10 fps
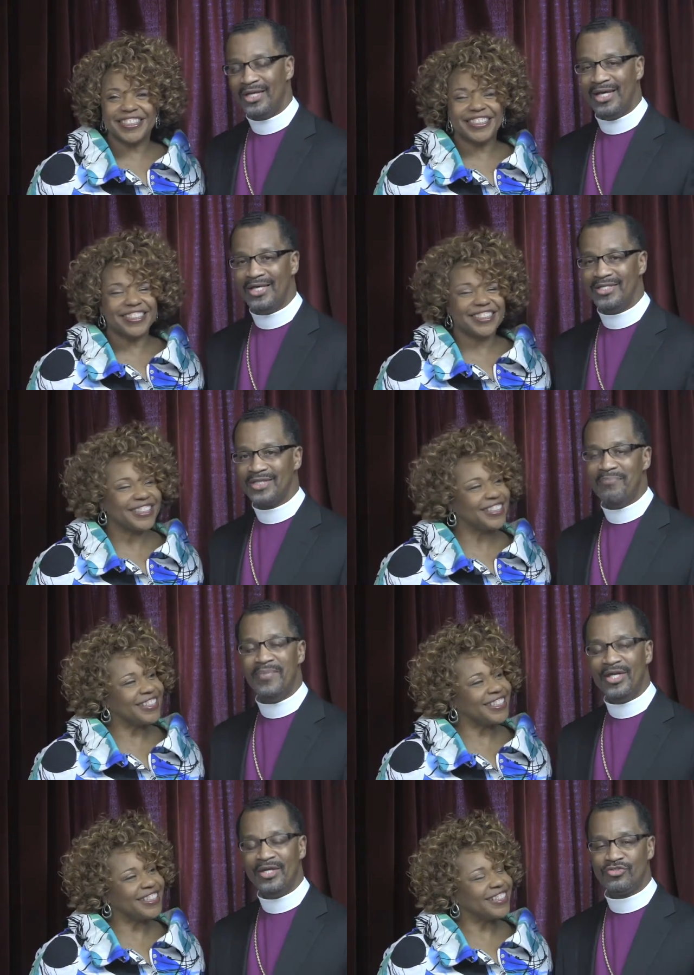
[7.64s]
Speaker 1: is a
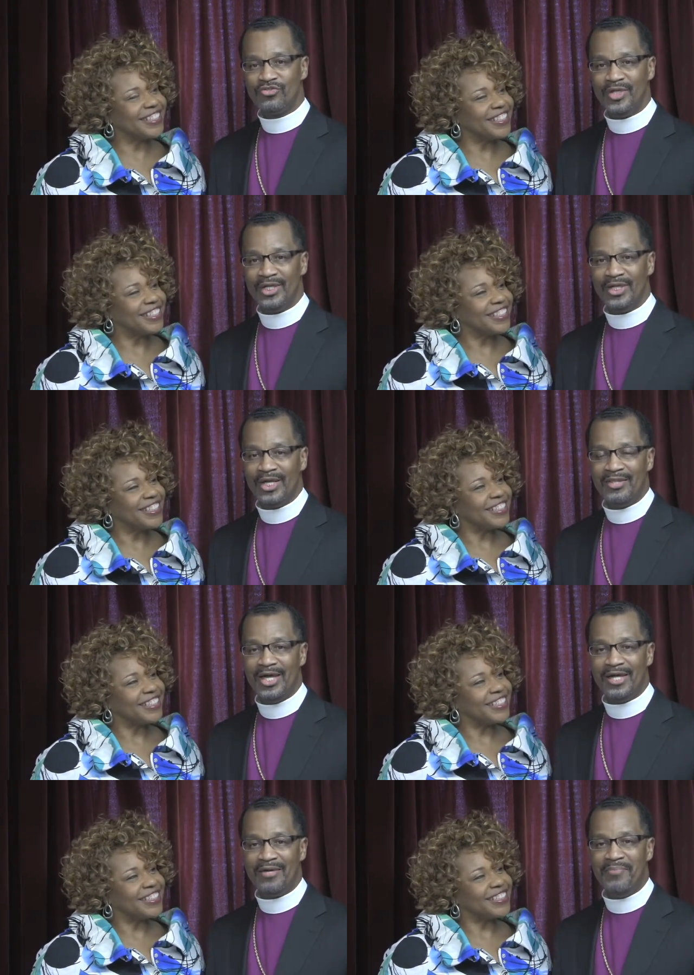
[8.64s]
ministry
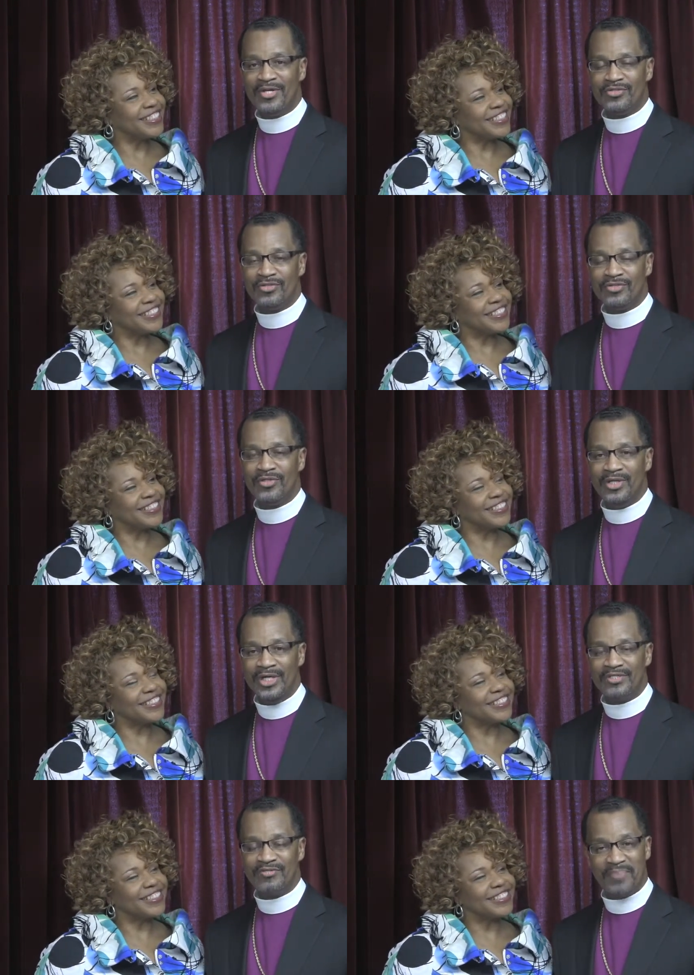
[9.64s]
that ministers to the
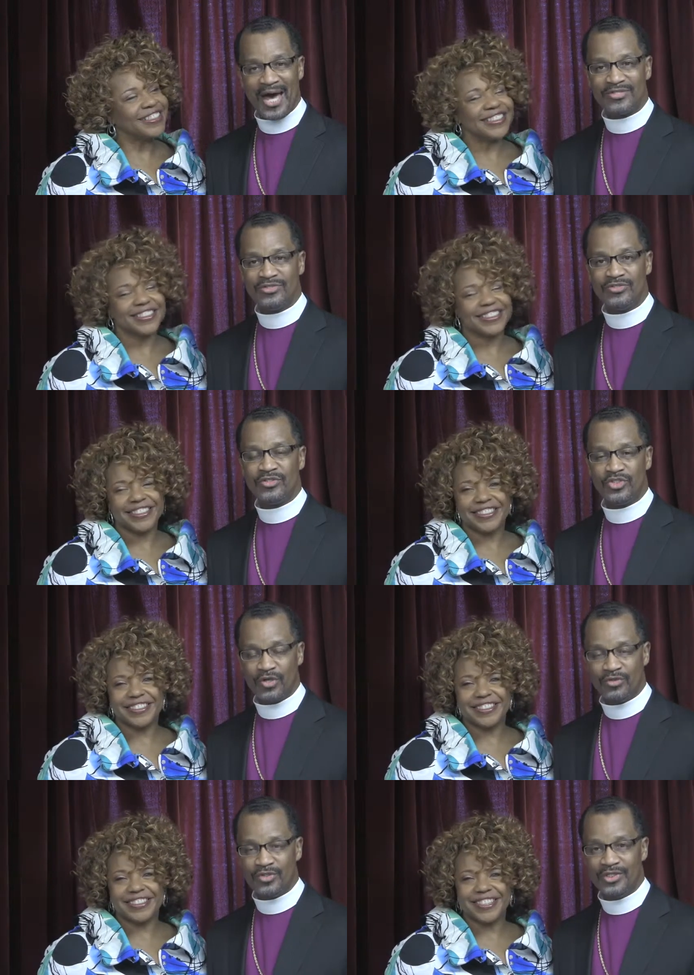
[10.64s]
needs of pastors and
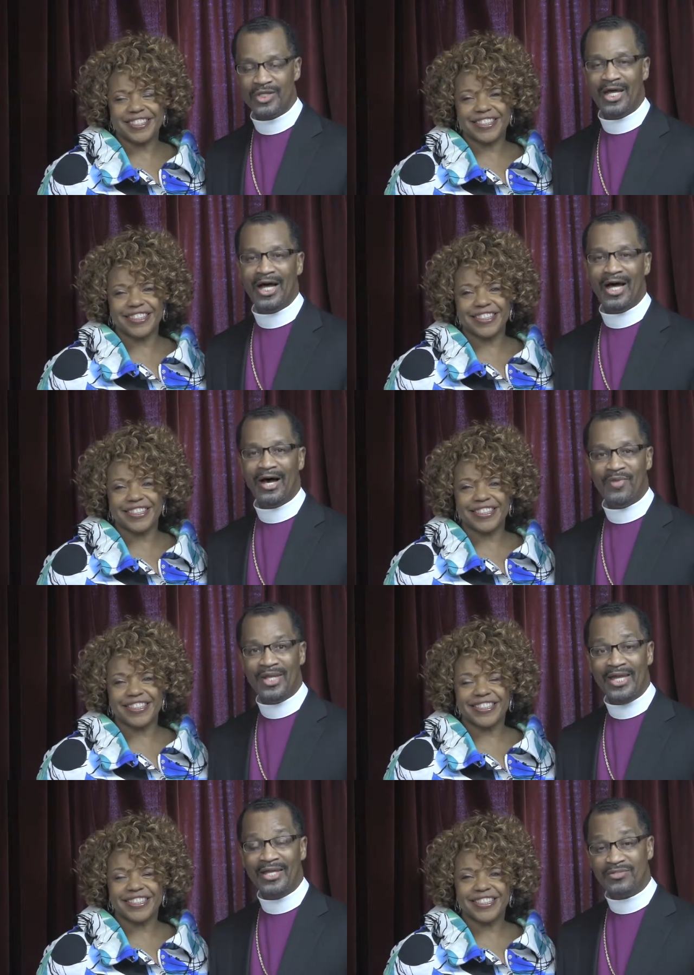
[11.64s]
churches uh,
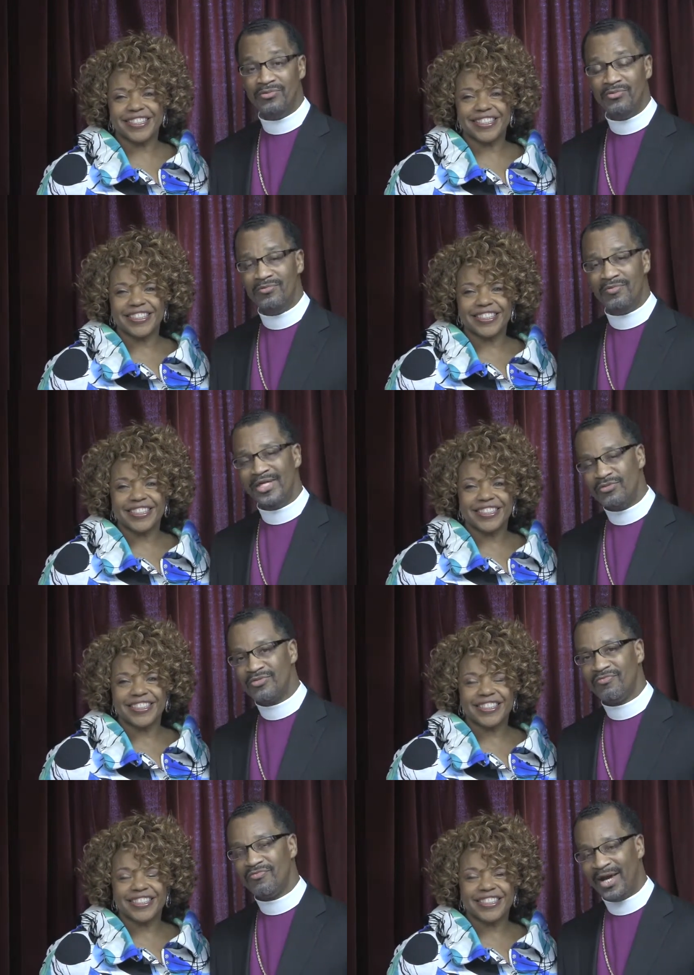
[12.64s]
relating to issues
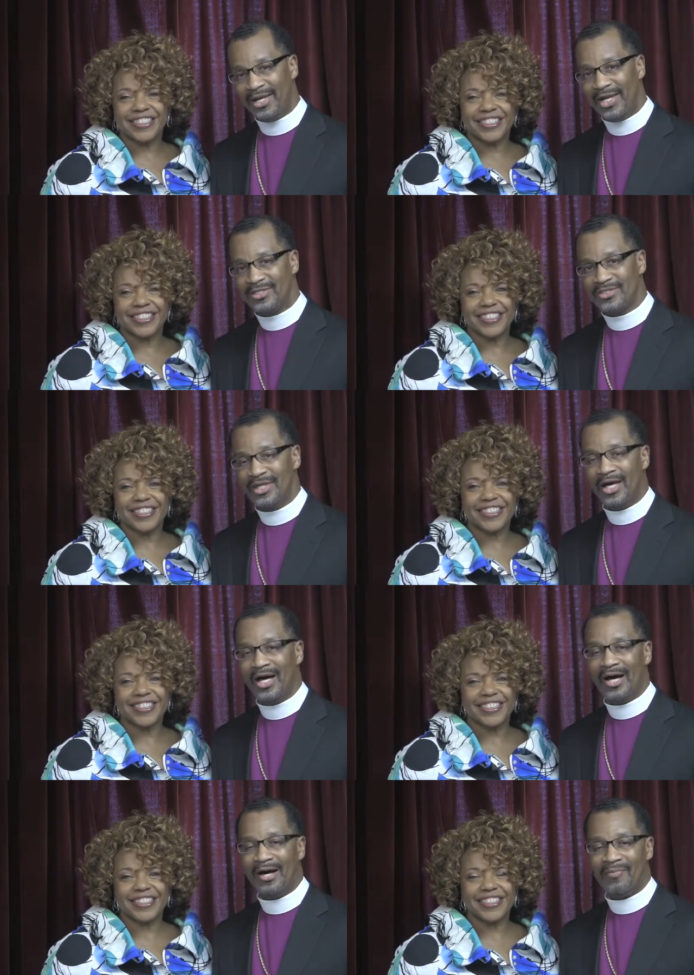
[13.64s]
of finance.
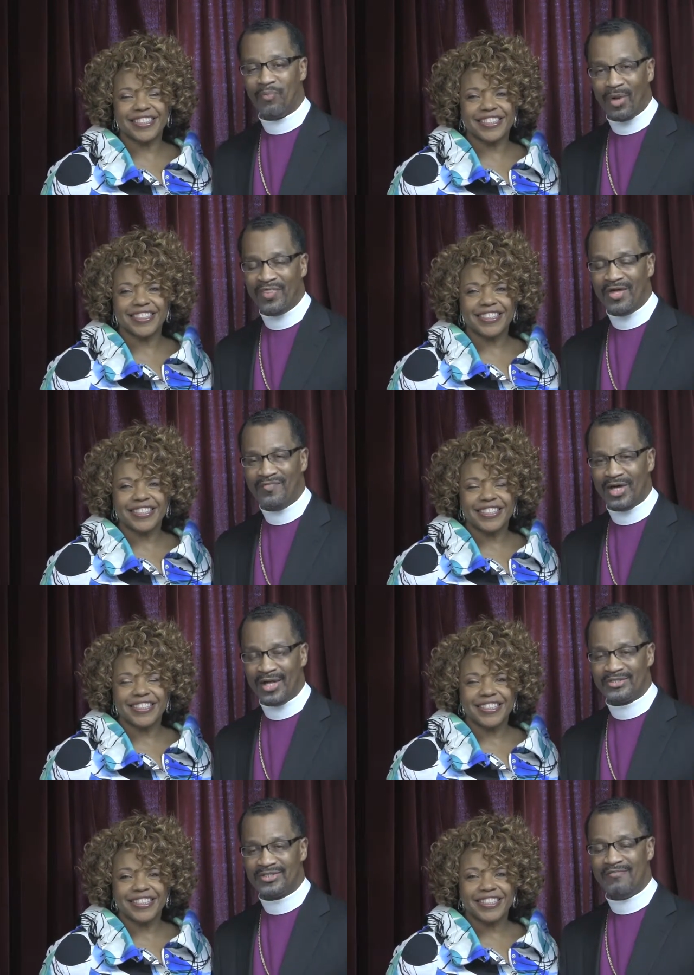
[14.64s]
Uh, what they've done
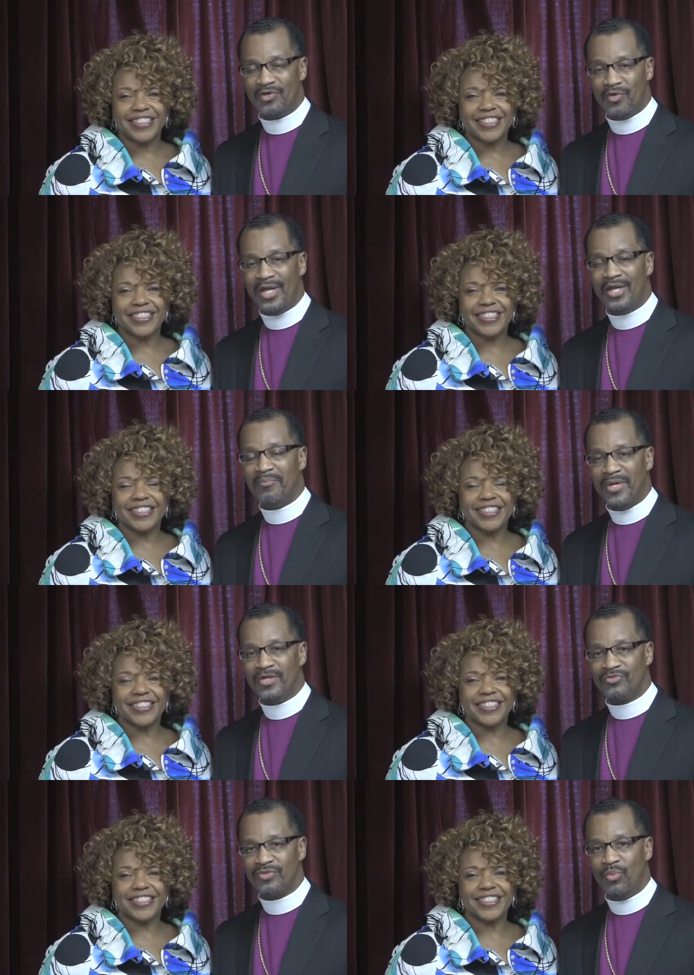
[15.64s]
is they've created a
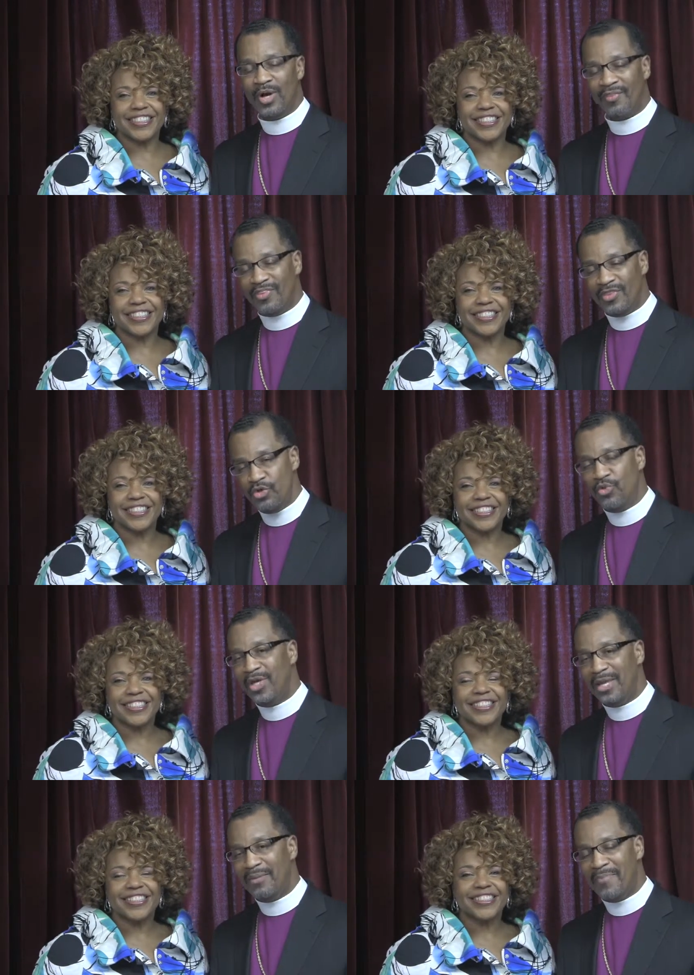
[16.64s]
ministry where you
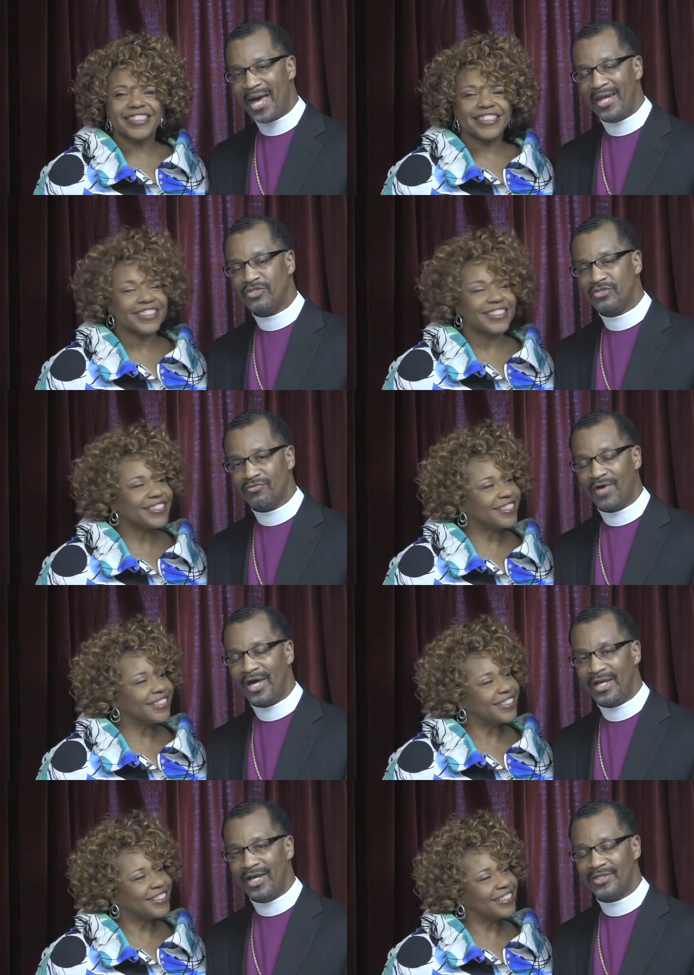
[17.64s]
can manage your
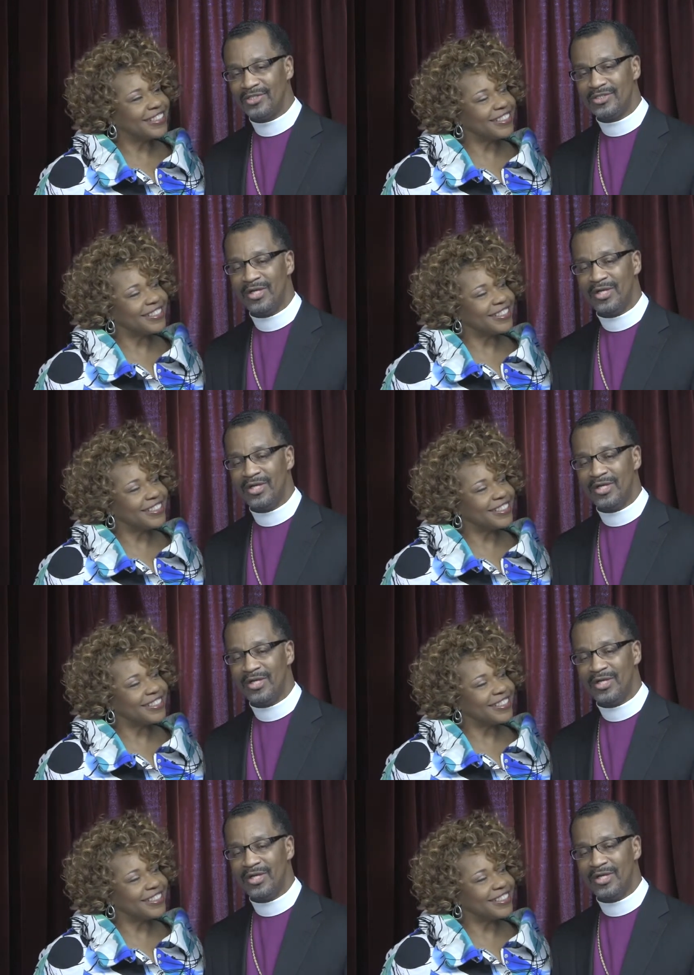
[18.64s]
finances